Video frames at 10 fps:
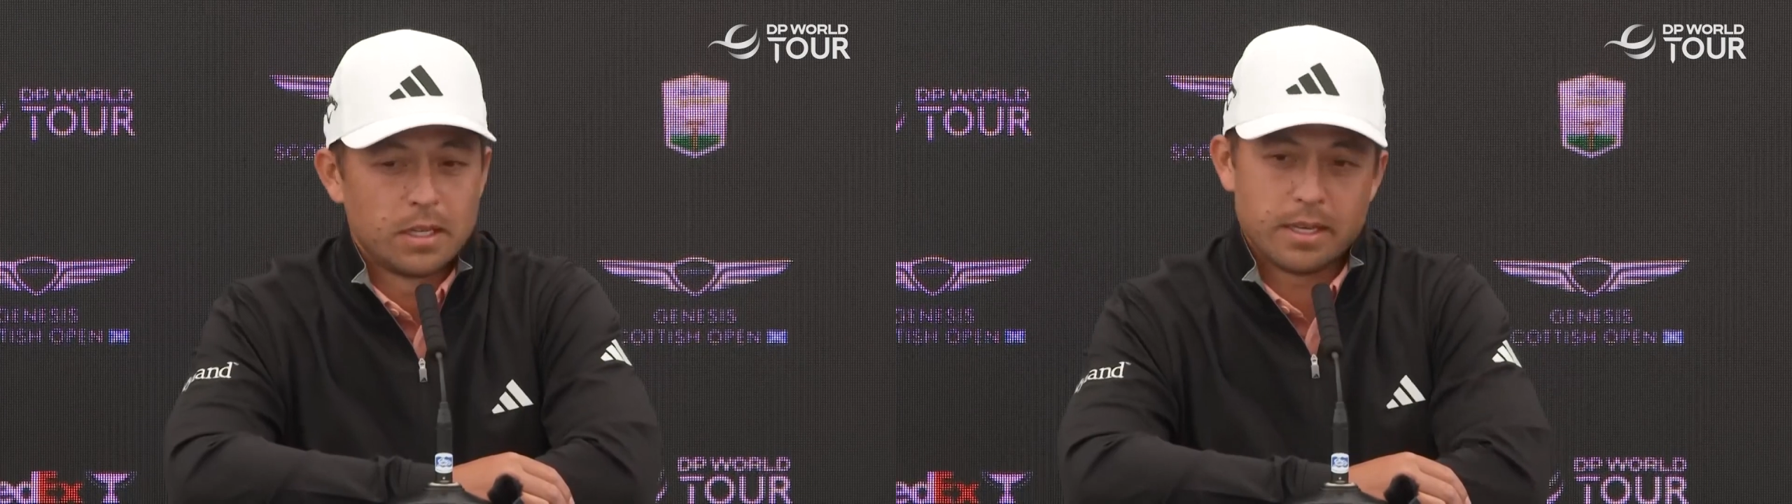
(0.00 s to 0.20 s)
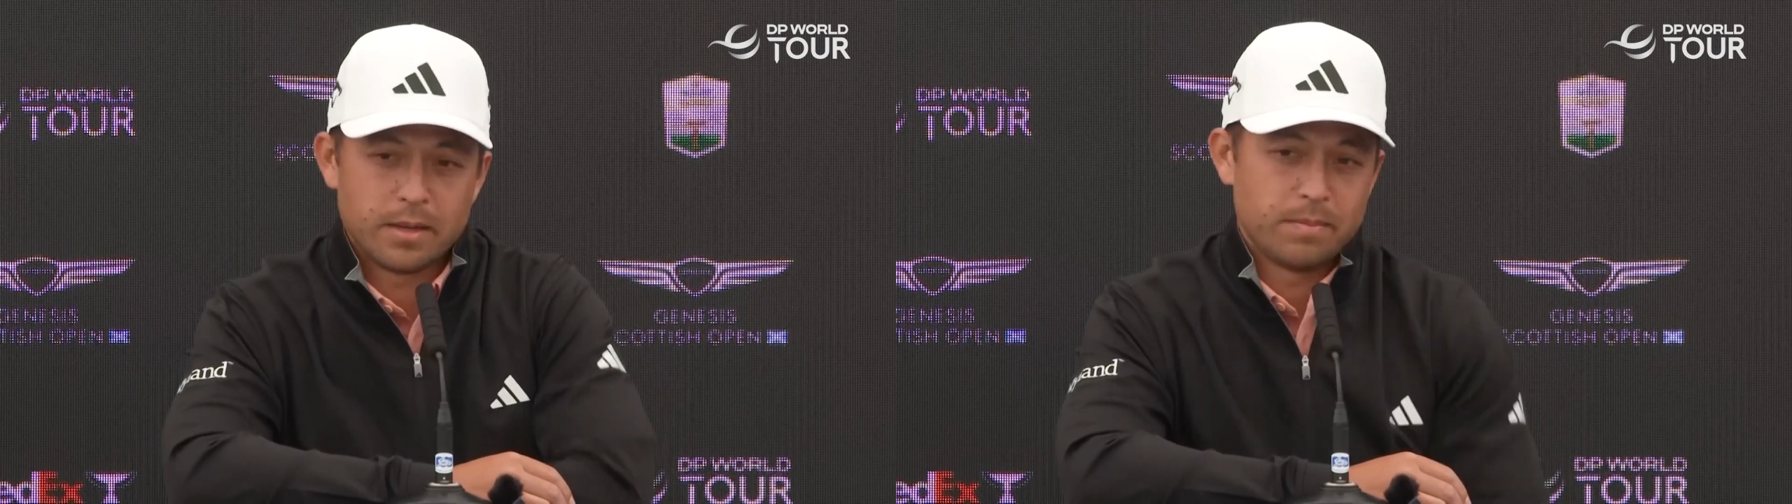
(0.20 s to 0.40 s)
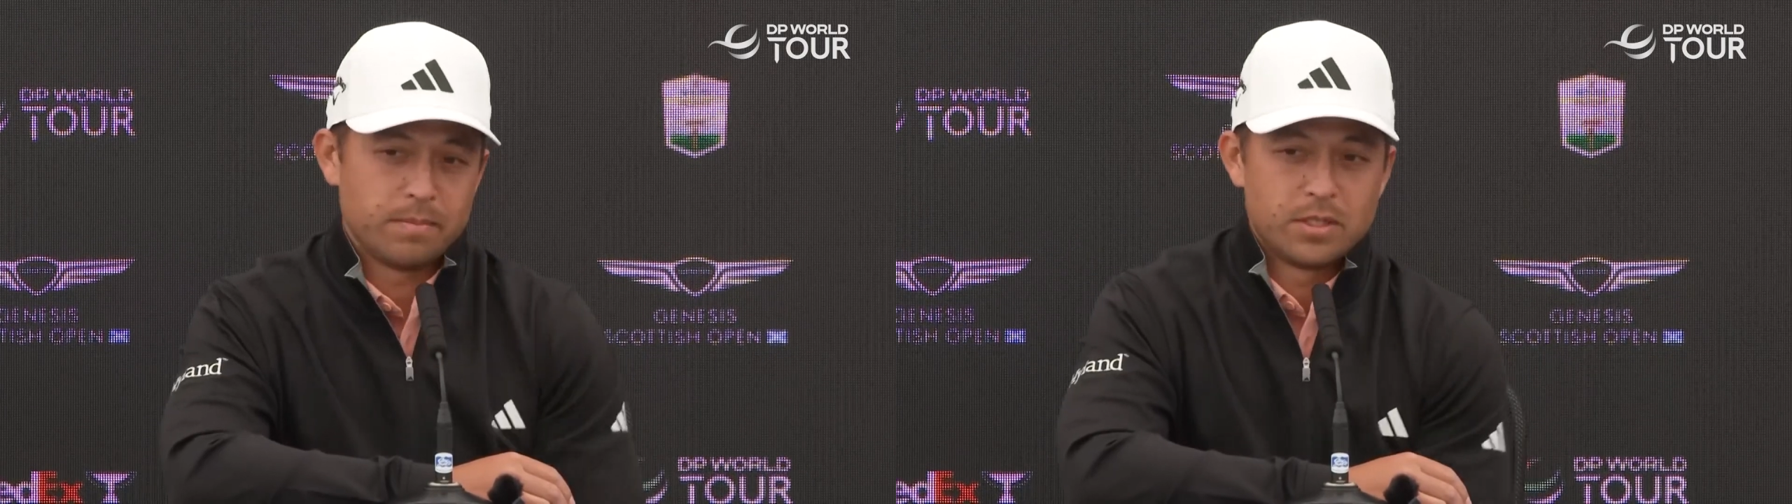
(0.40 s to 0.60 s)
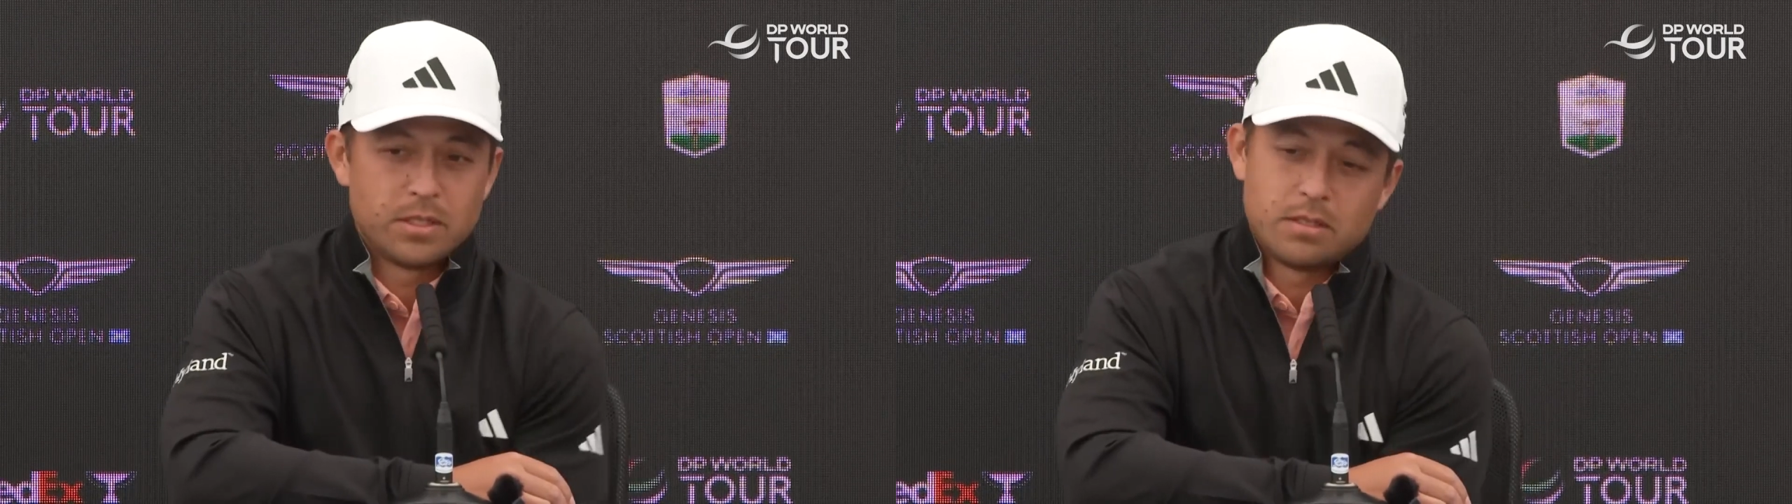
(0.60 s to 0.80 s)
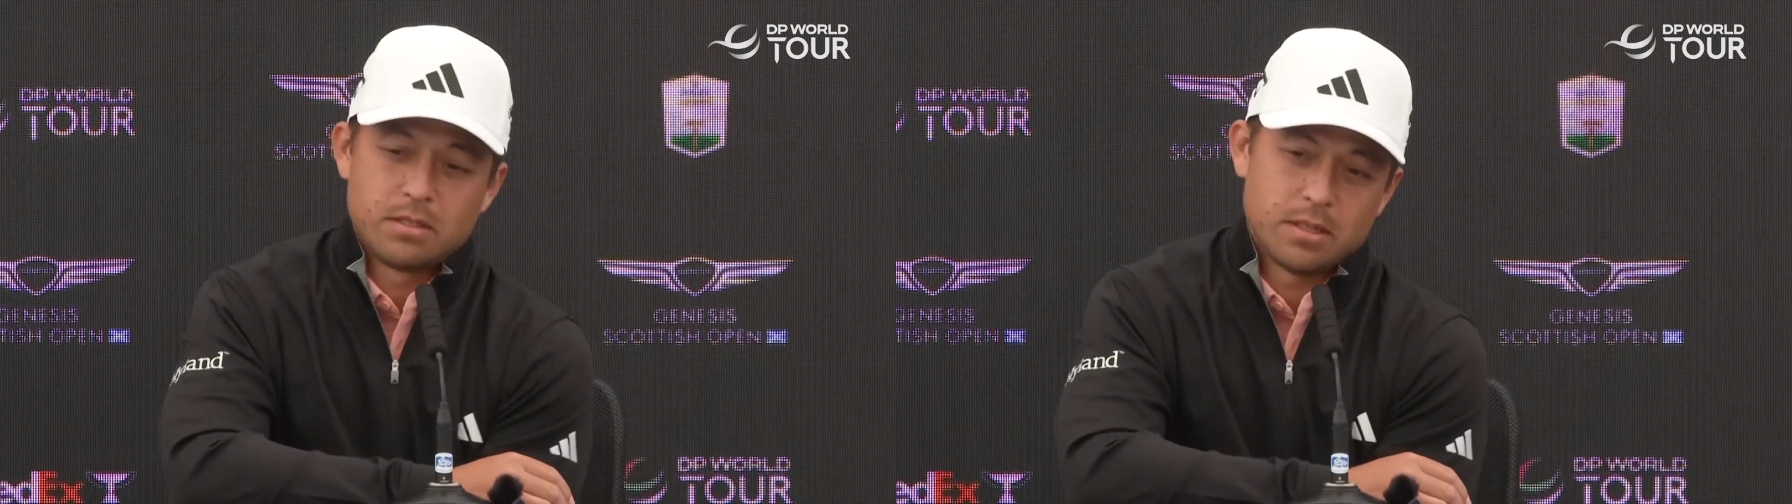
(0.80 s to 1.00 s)
Yeah,
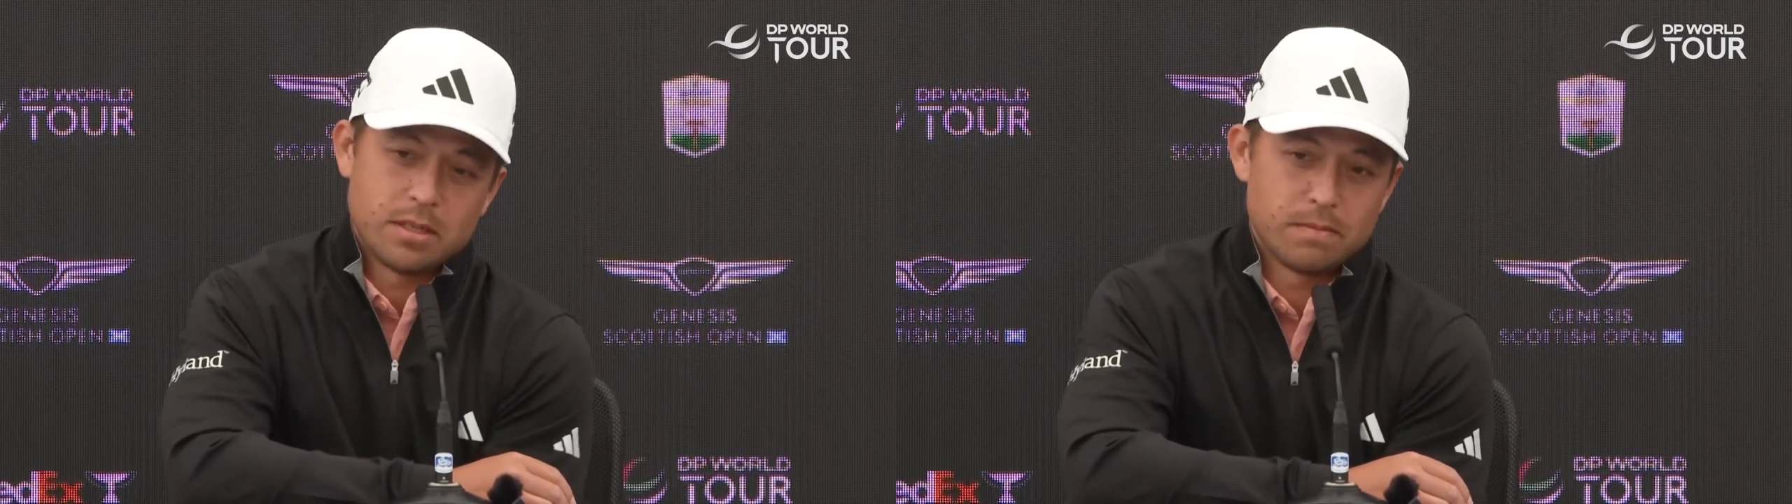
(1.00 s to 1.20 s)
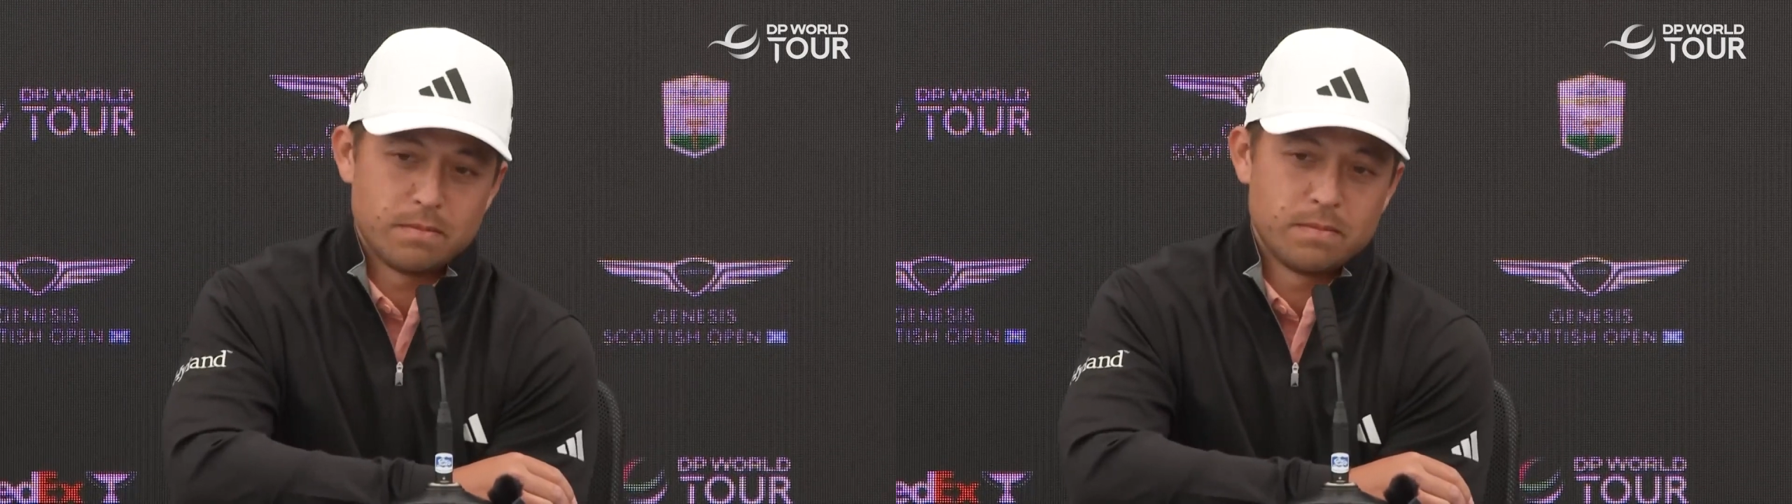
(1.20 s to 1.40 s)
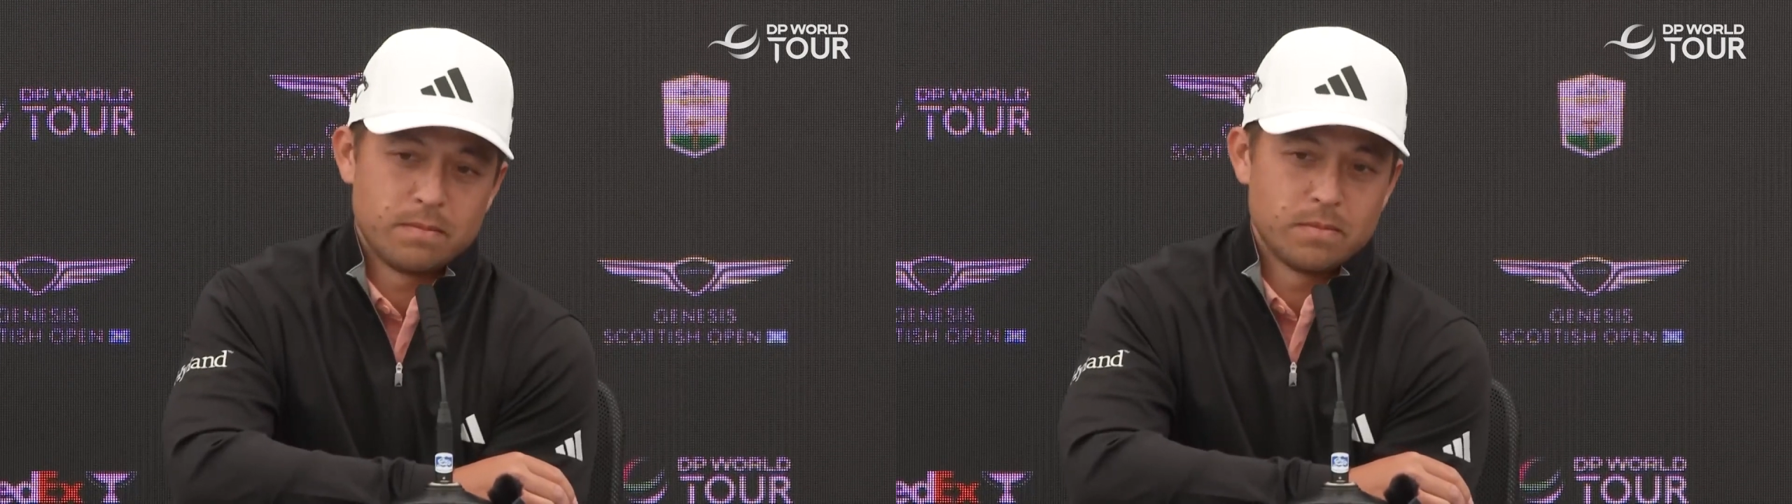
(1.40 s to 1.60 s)
just. Um,